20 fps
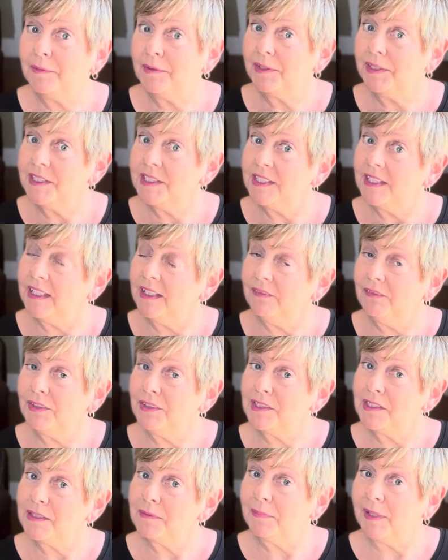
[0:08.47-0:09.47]
going to give you
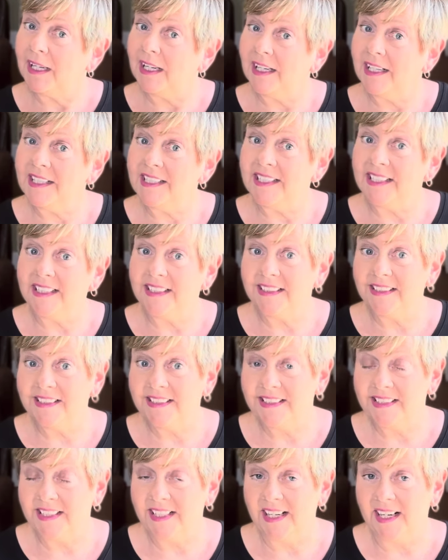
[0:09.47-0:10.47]
some
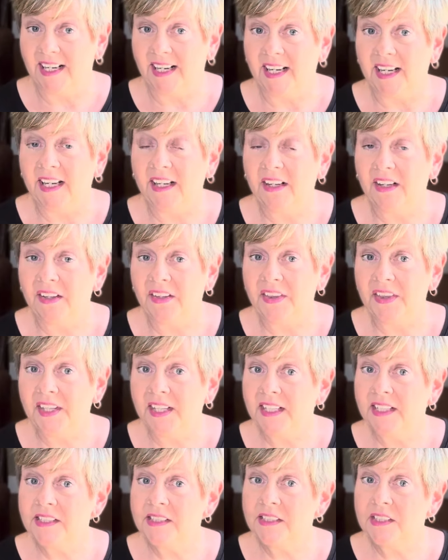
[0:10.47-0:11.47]
ideas today on
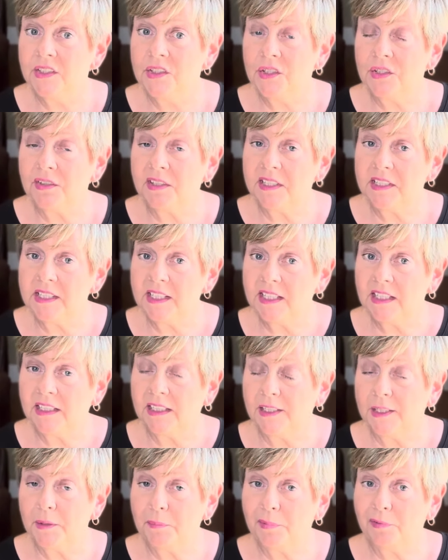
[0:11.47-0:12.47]
things that you can
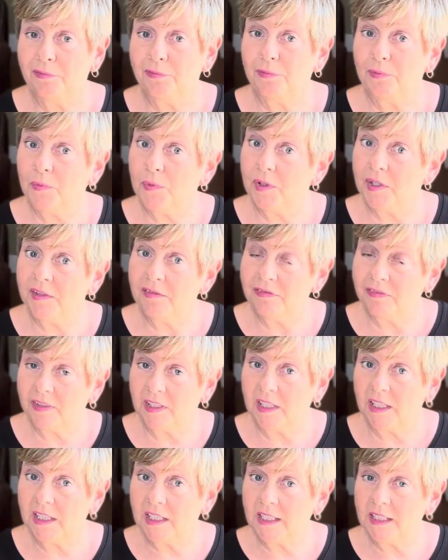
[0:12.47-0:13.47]
declutter before
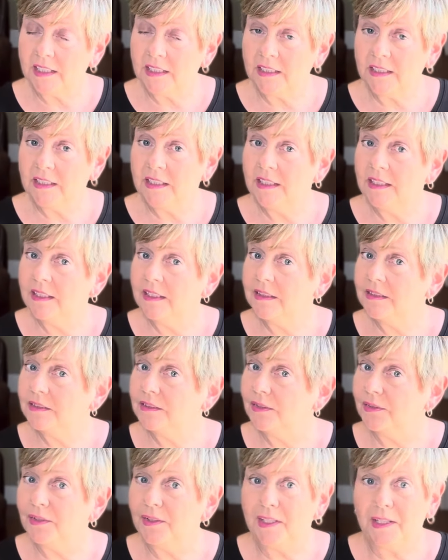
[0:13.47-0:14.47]
fall
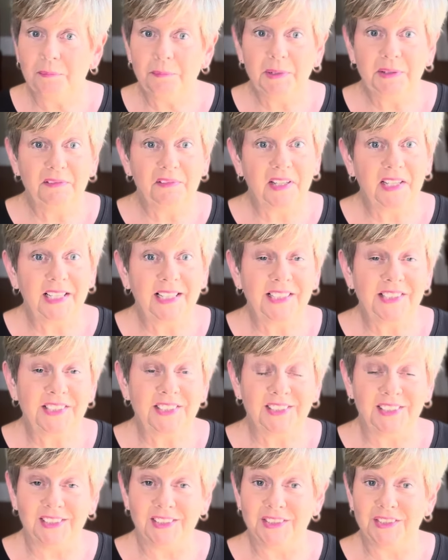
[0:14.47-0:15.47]
so you can be ready
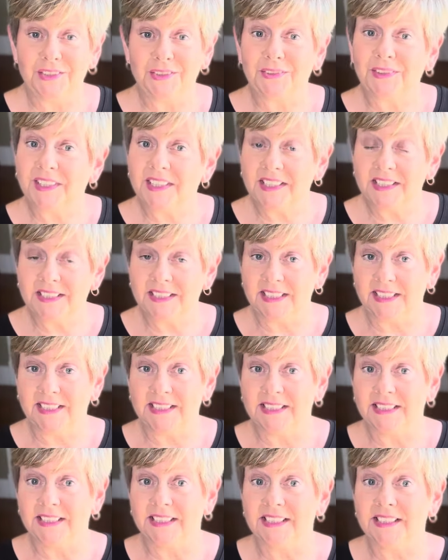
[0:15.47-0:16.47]
to enjoy the
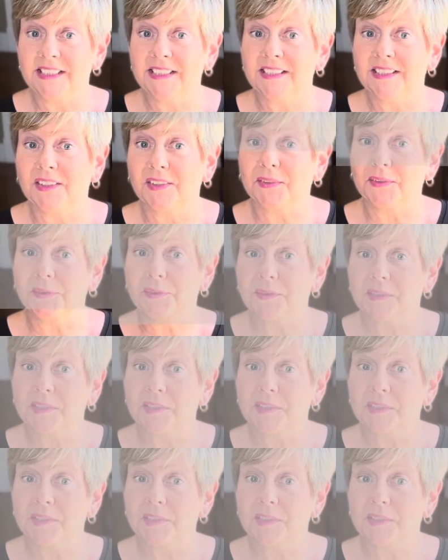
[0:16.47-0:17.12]
season. So